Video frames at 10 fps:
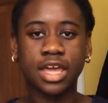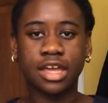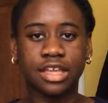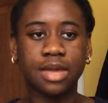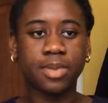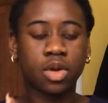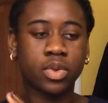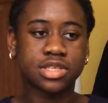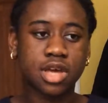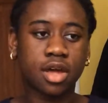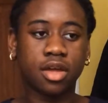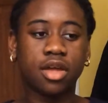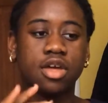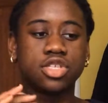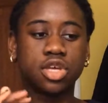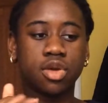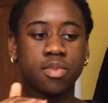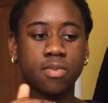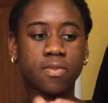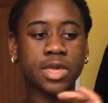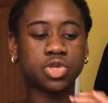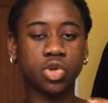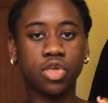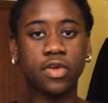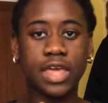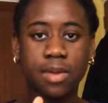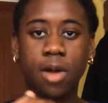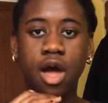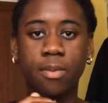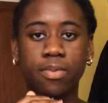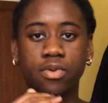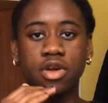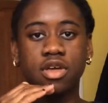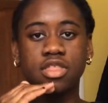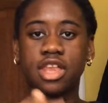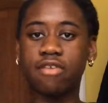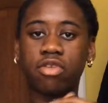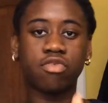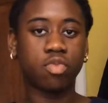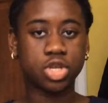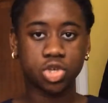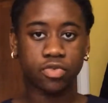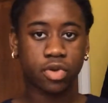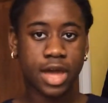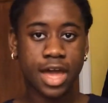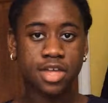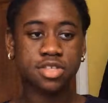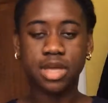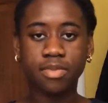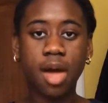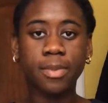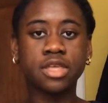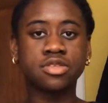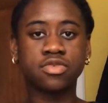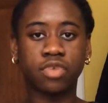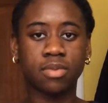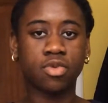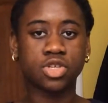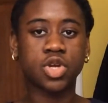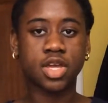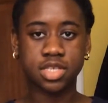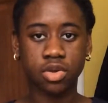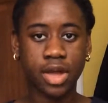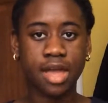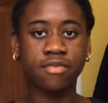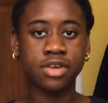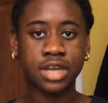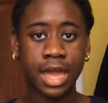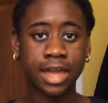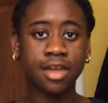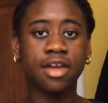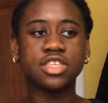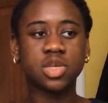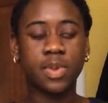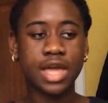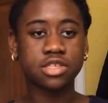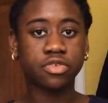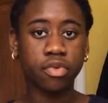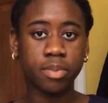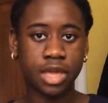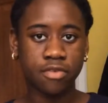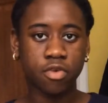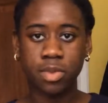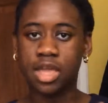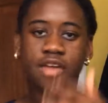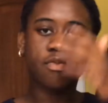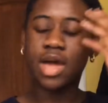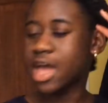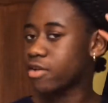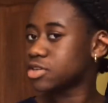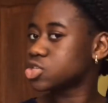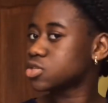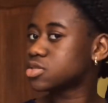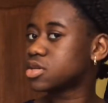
again, it being winter, to make sure you keep up the level of moisture of your hair. For some, that means re-moisturising your hair every day. It depends for me. For me, if my hair is